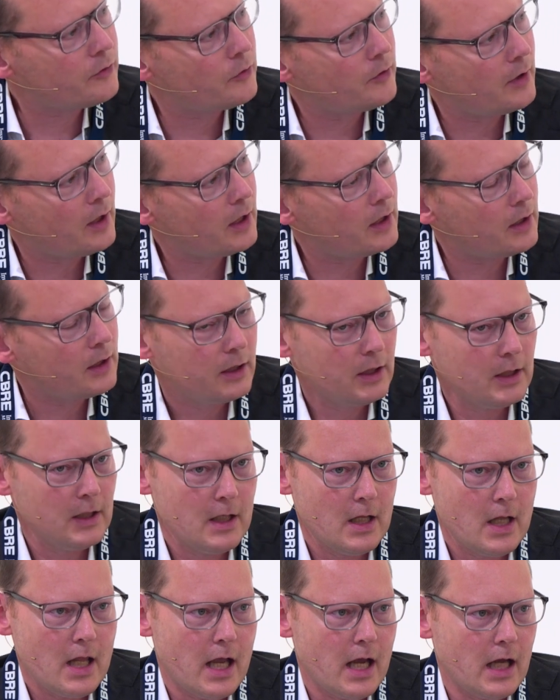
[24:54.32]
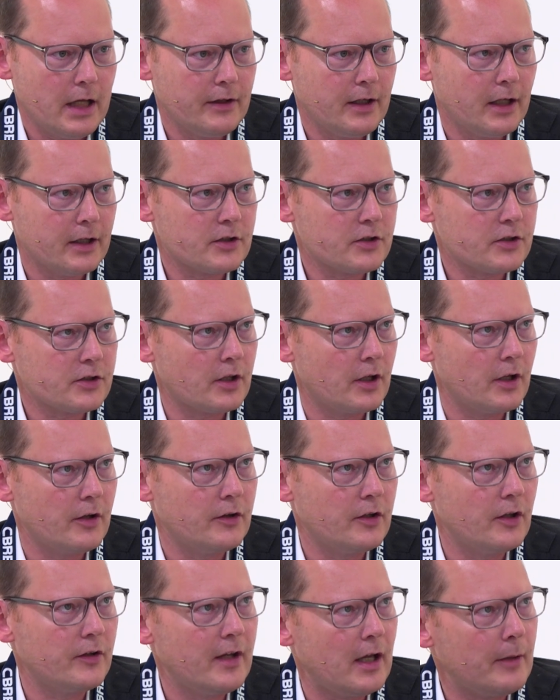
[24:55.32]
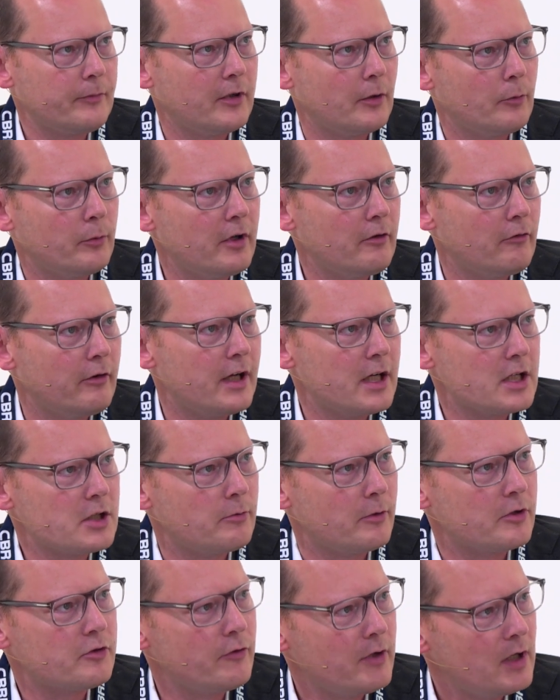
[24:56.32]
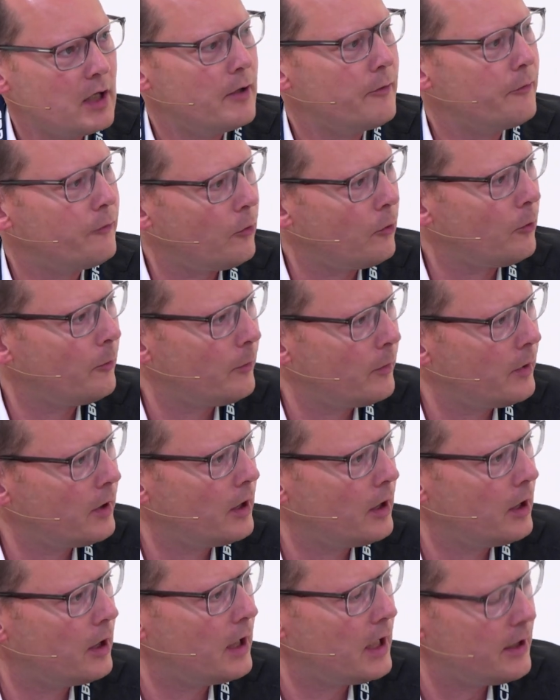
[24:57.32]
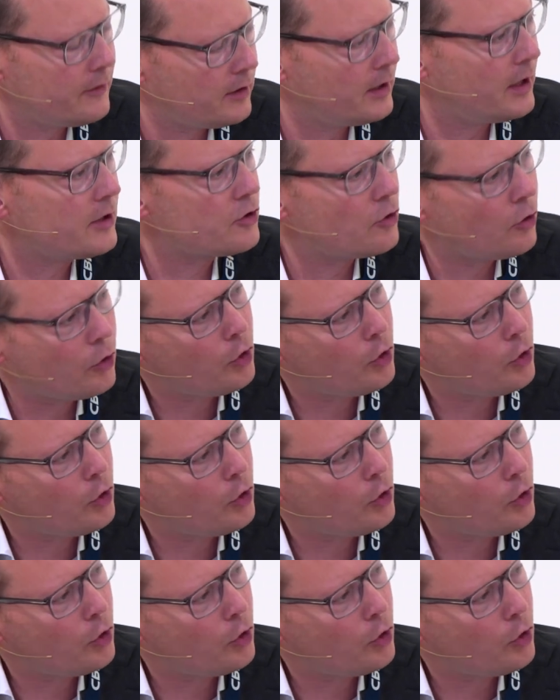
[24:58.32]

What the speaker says: today. And that's the debt that we raised was really from international